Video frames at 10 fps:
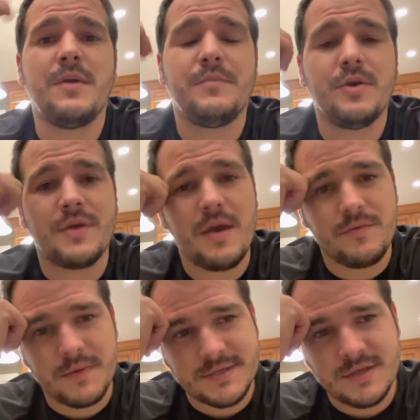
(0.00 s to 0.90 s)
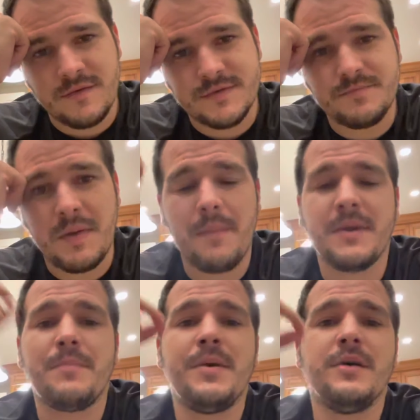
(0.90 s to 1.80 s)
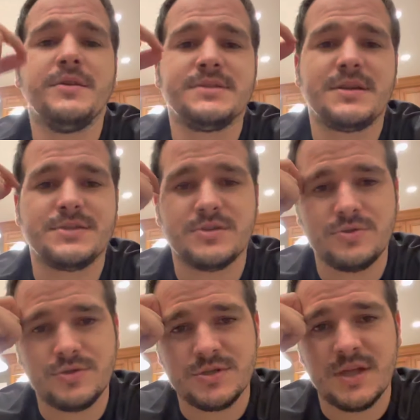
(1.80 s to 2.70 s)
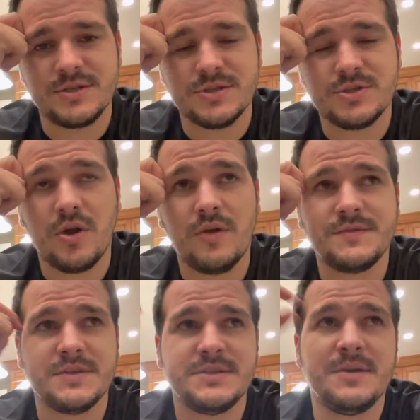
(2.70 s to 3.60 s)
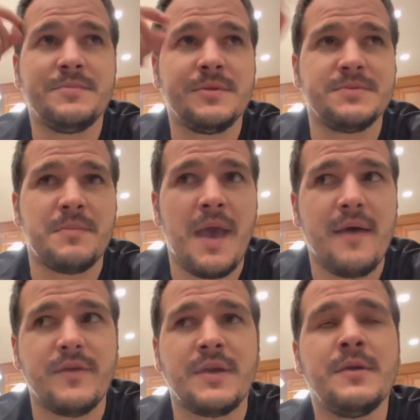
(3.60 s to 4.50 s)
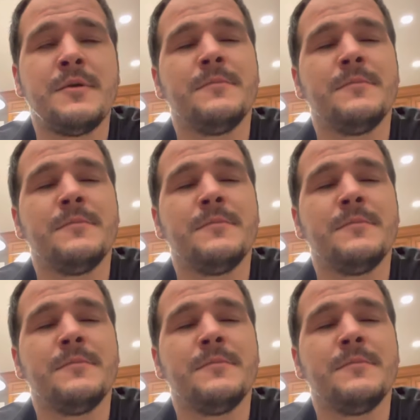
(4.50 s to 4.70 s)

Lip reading: and be okay with myself. So popping a pill is not a solution. That just solves the symptoms I'm having.